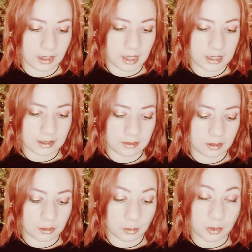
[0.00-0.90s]
And
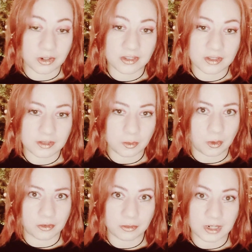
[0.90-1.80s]
the words
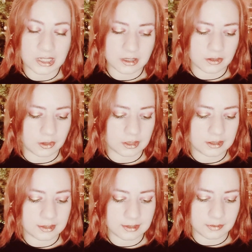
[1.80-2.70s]
or phrases on it
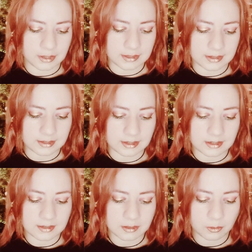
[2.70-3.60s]
is
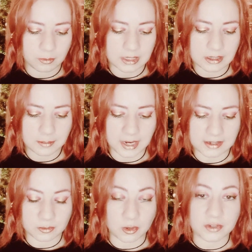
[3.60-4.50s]
defenselessness, righting
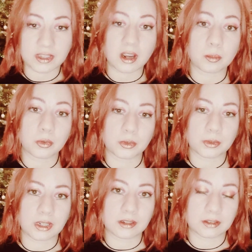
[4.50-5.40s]
past wrongs, and
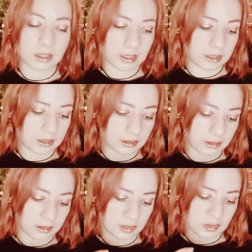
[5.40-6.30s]
uprooting.
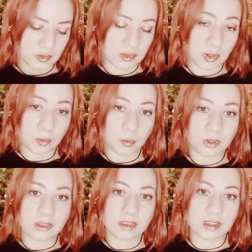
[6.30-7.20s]
So,
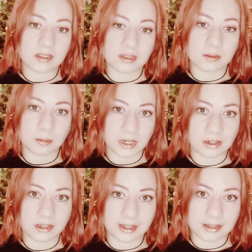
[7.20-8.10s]
with this
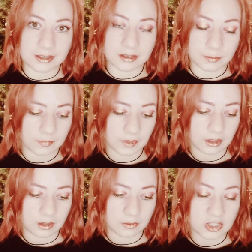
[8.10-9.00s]
period
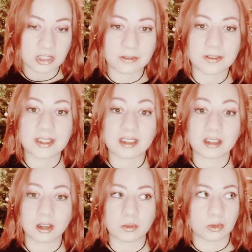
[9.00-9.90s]
of
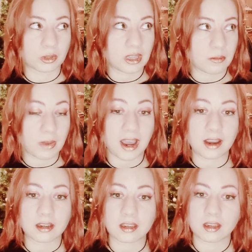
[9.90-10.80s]
shifting, of looking
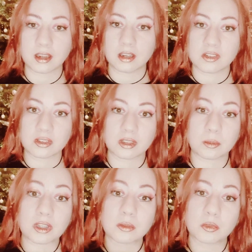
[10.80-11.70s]
back so that
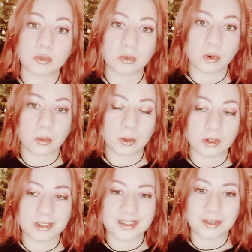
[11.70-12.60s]
we can move
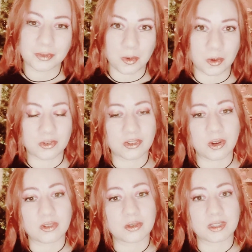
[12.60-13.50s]
forward, it's of course
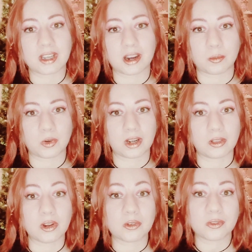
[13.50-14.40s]
also a time where a
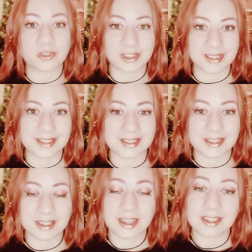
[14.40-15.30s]
lot of feelings
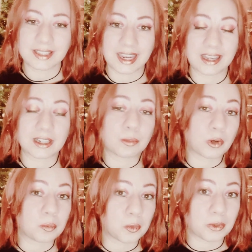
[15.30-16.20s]
can and
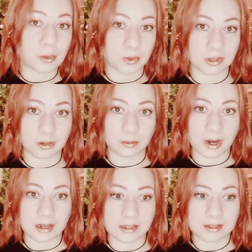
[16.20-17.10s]
probably will
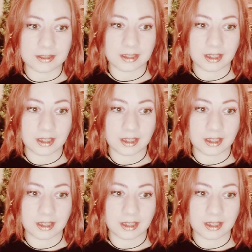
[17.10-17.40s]
arise.